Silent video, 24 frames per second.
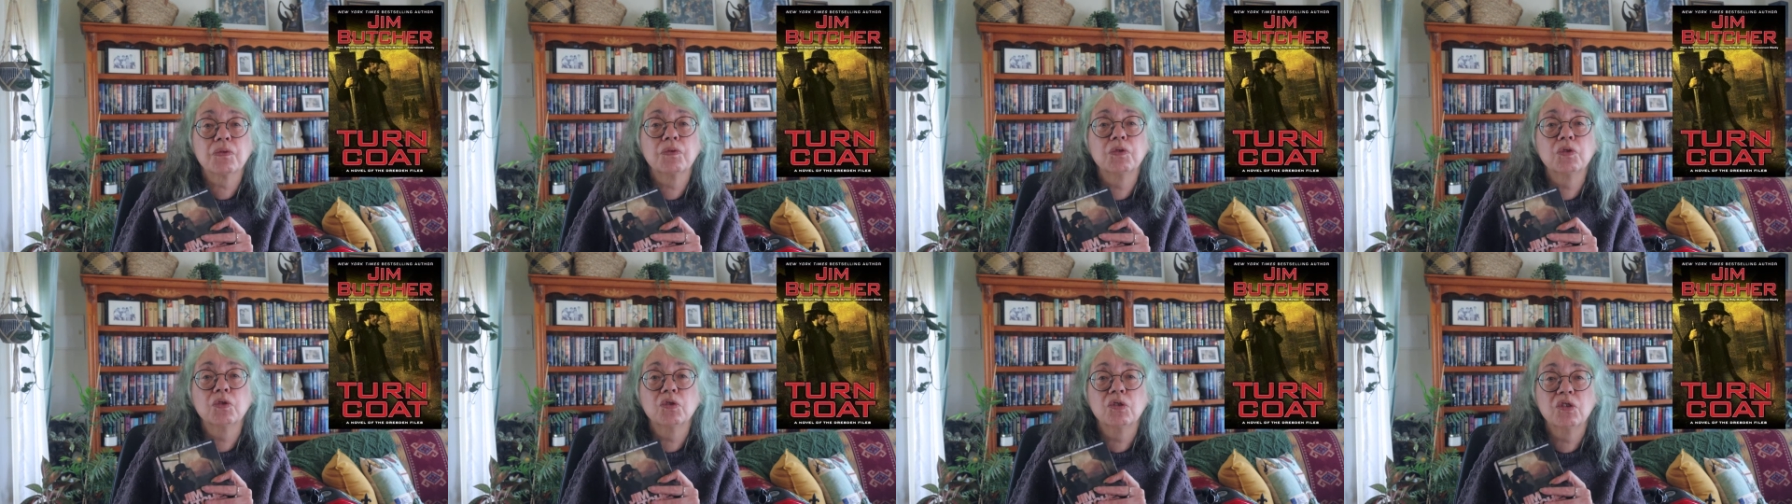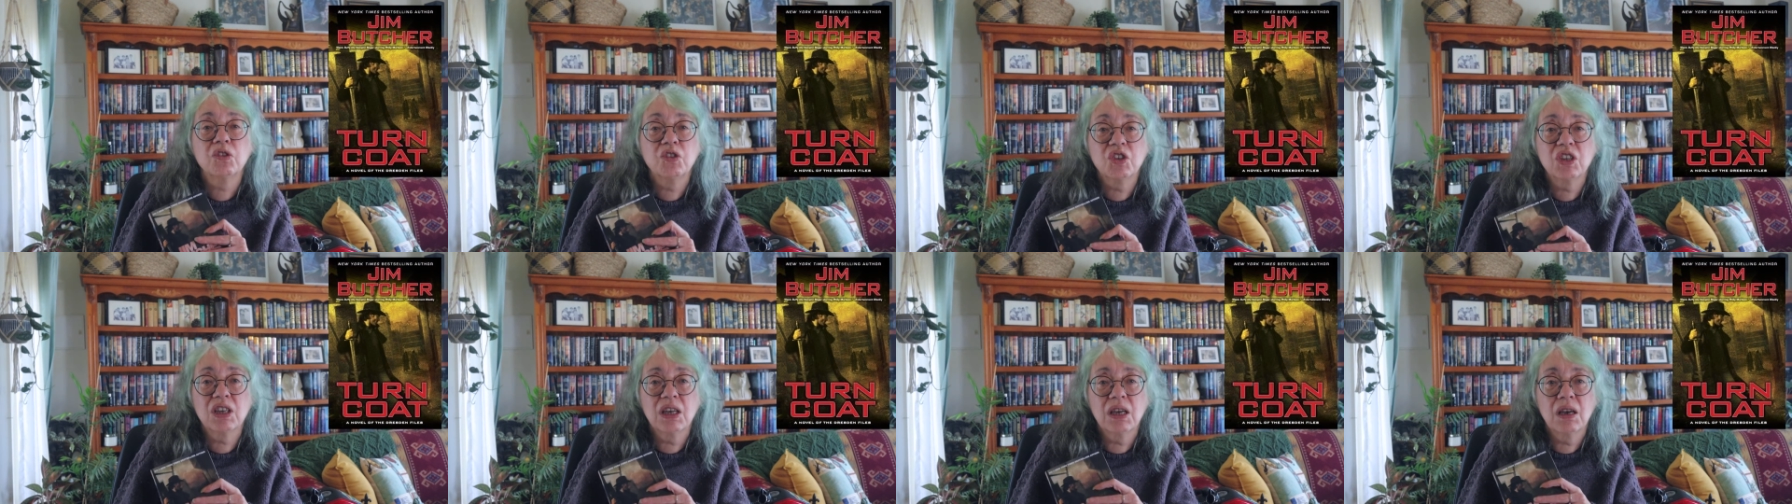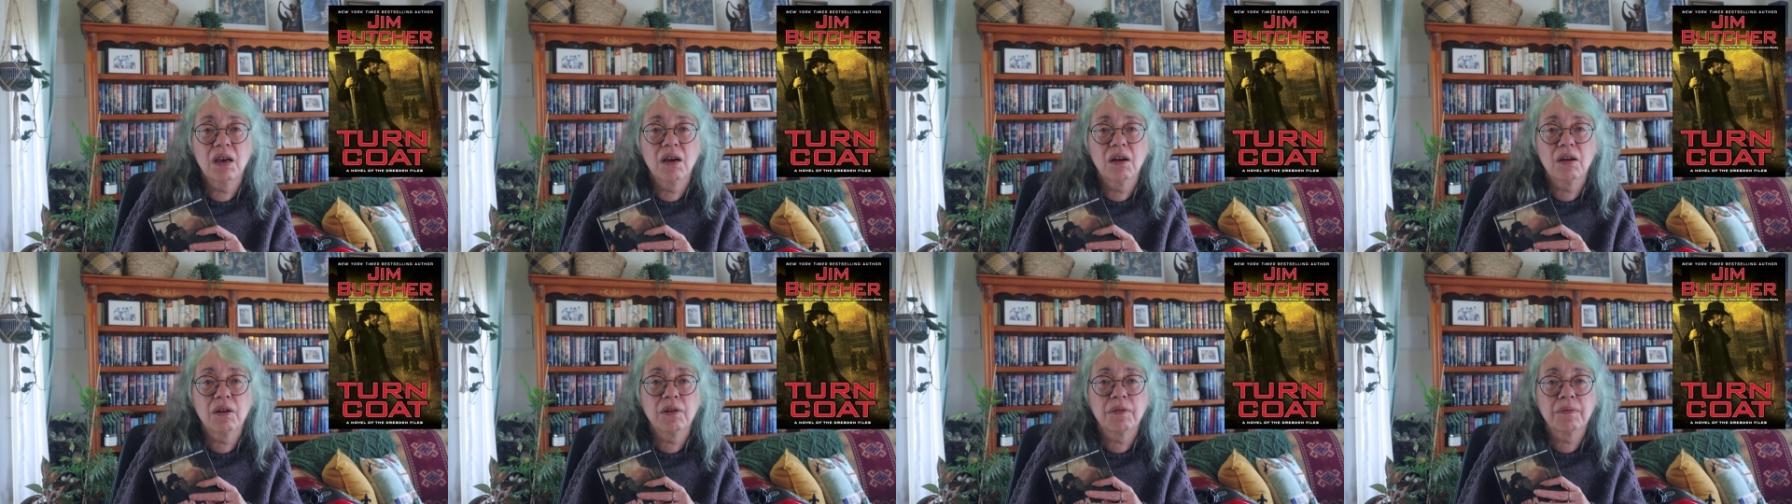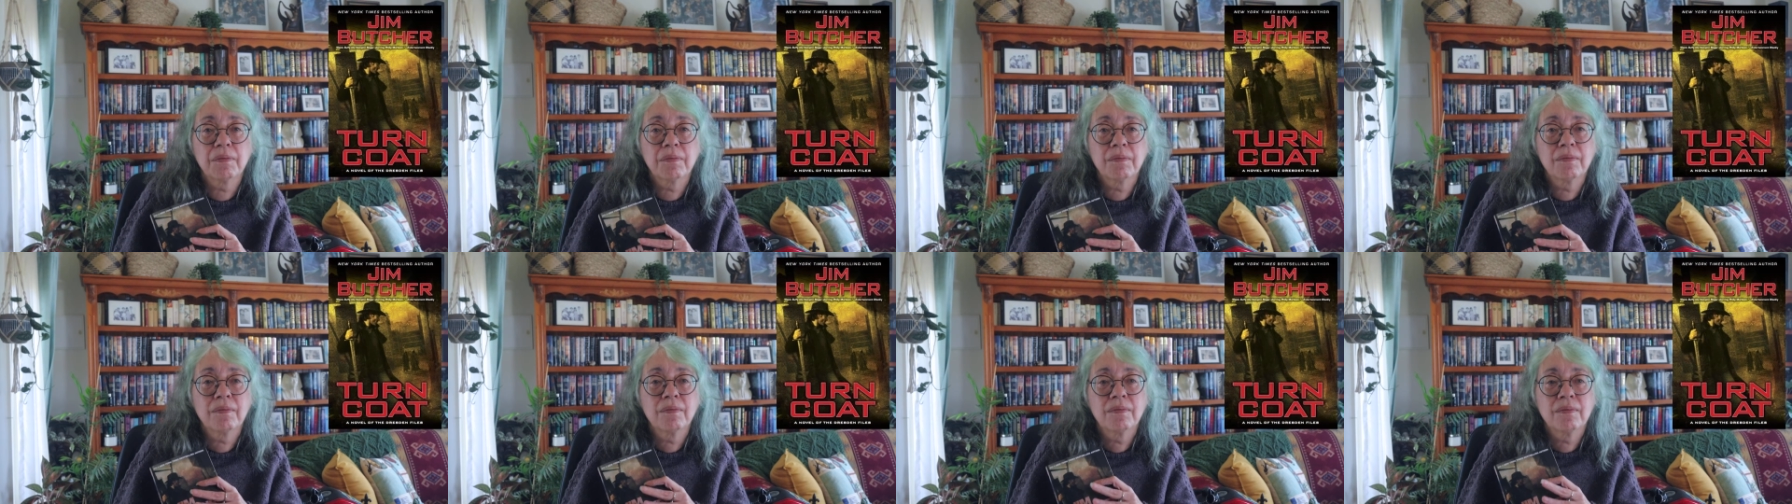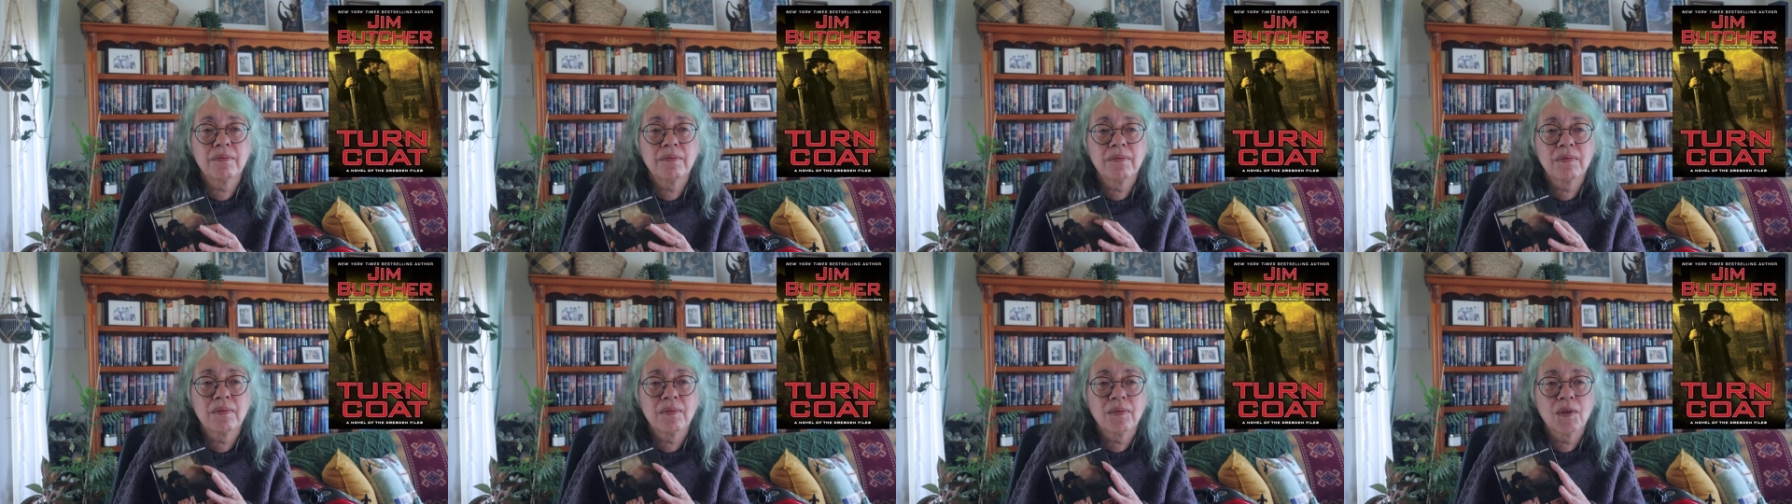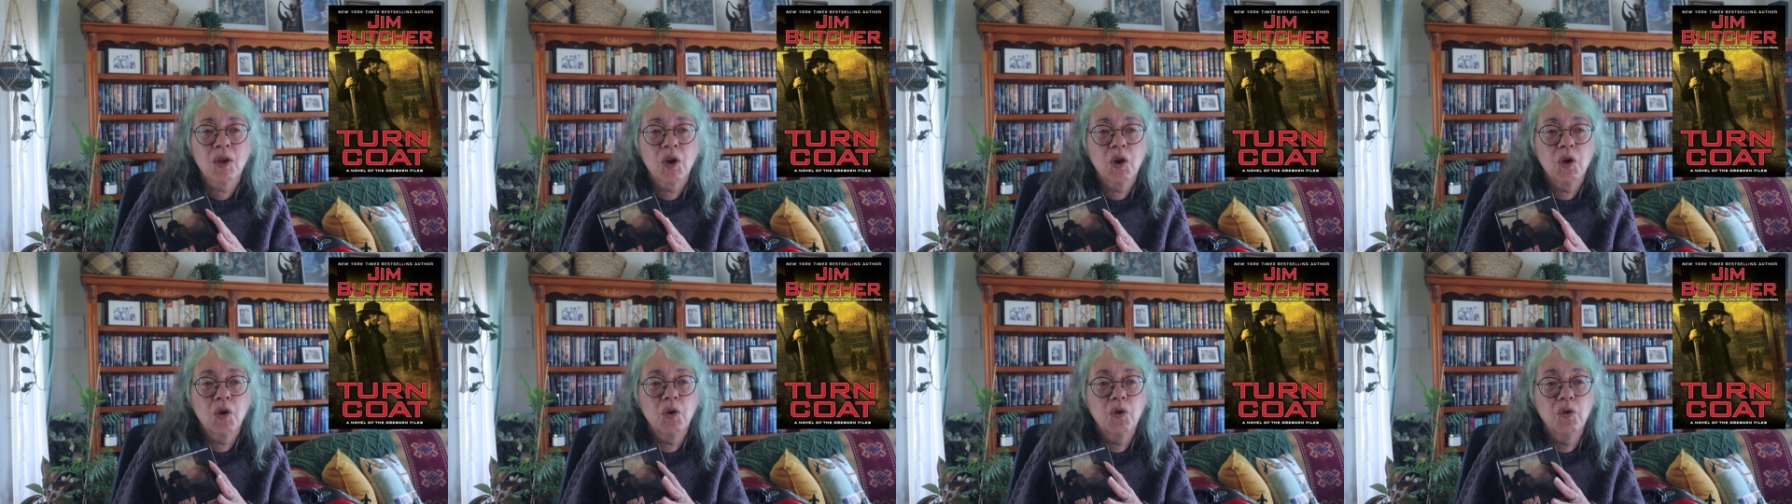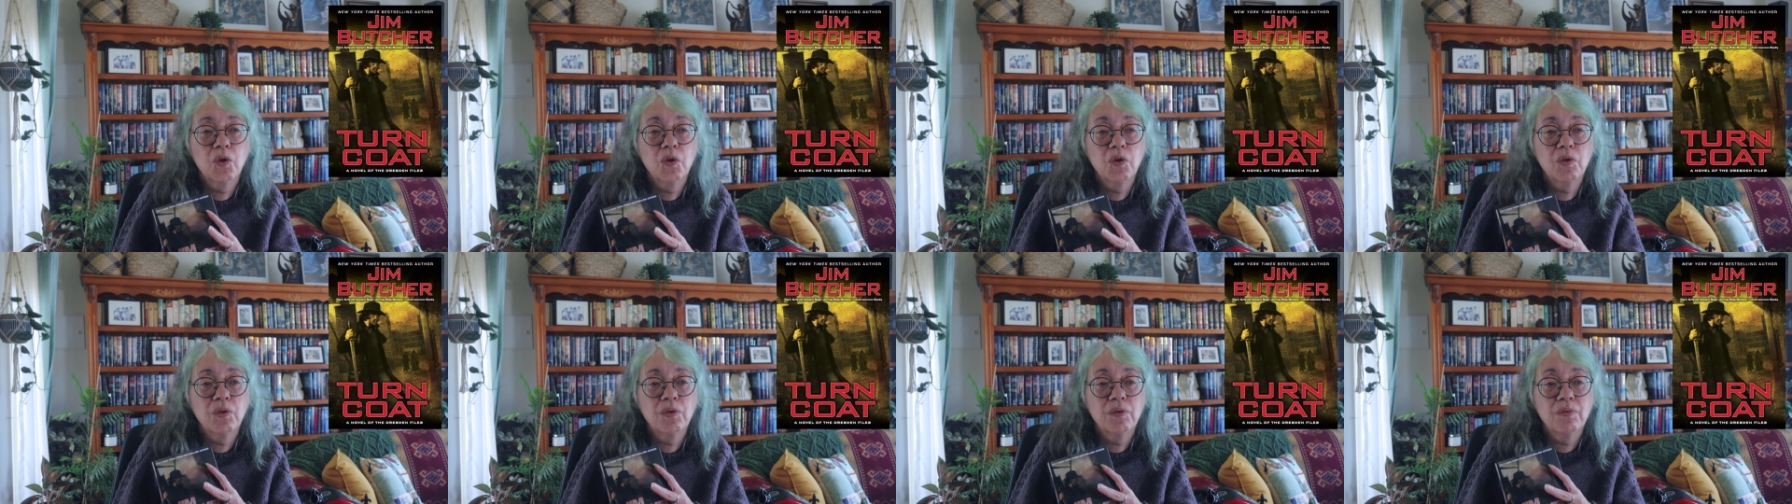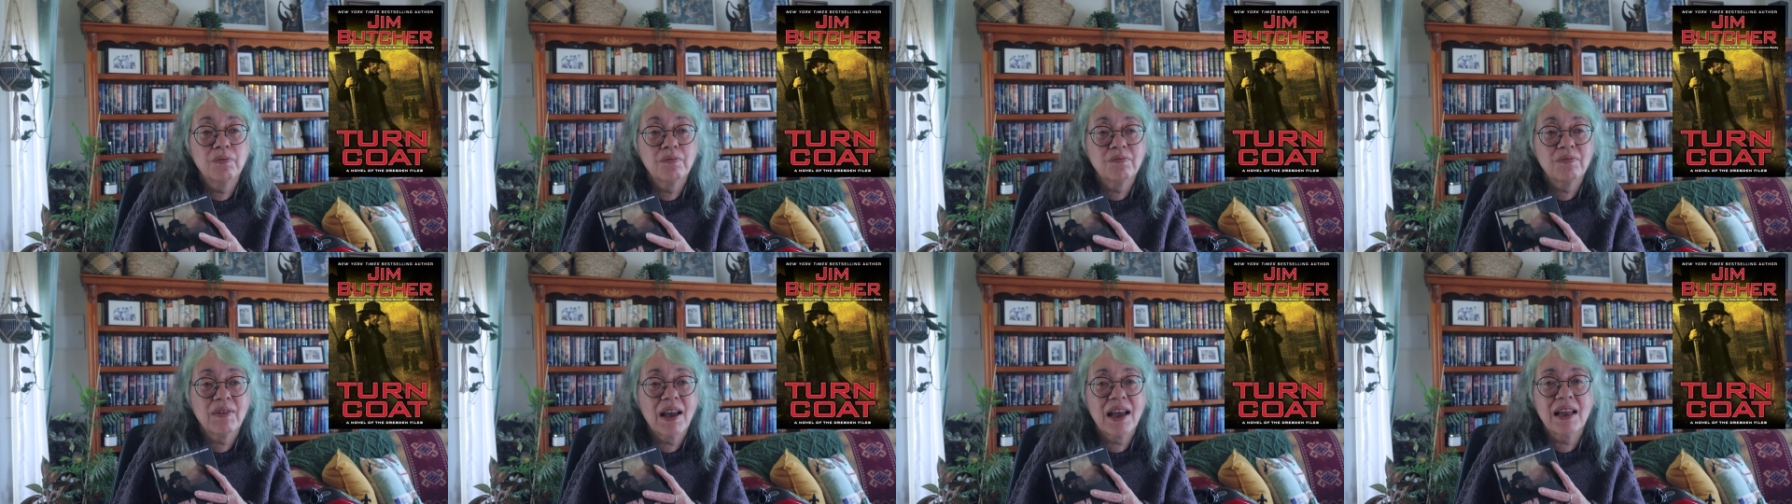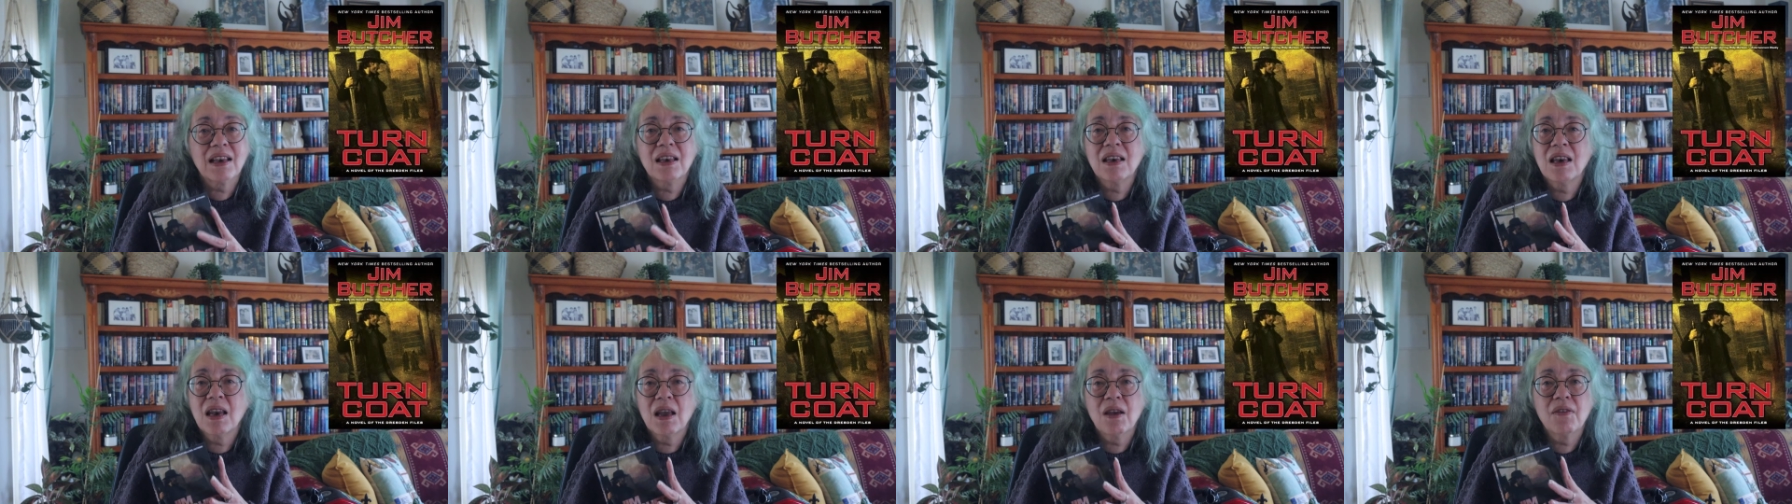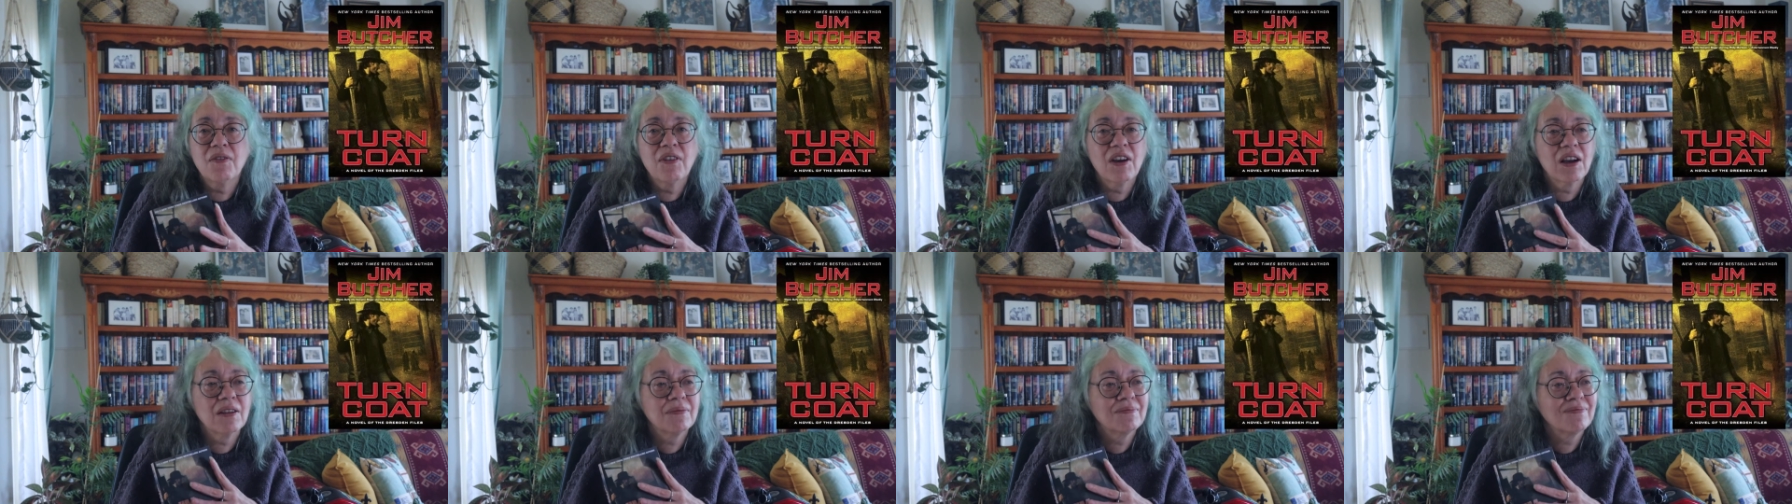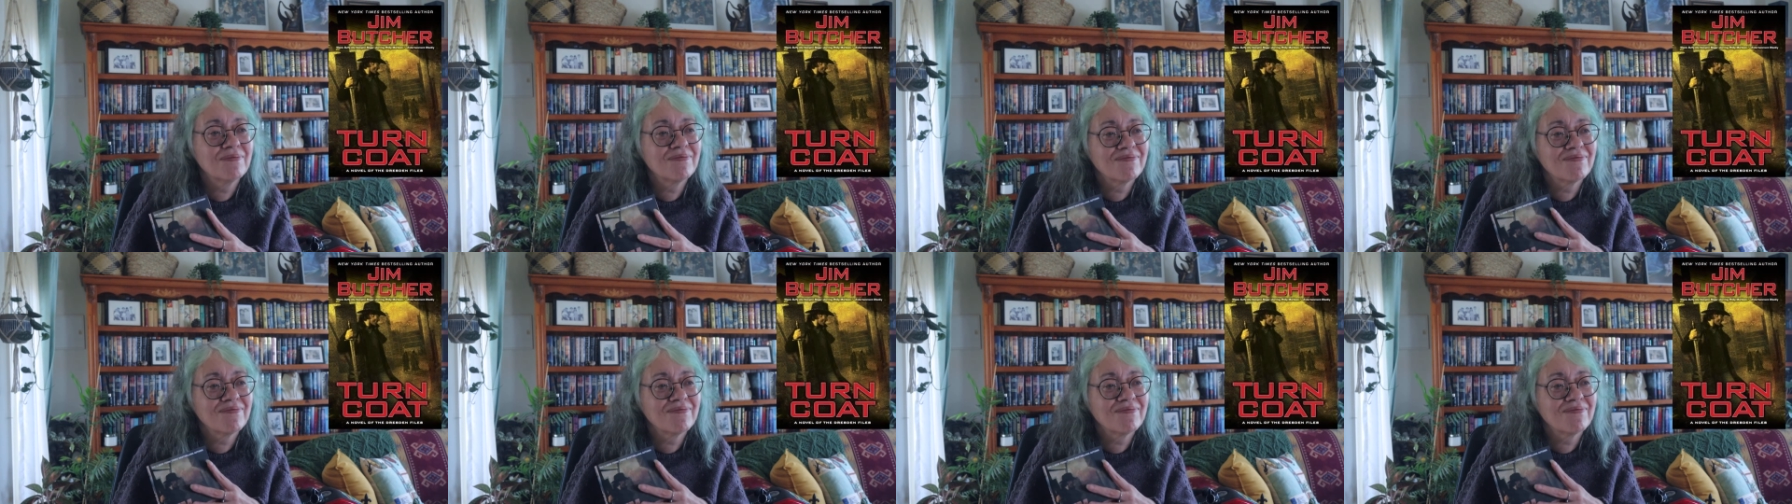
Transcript: for Luccio, who had never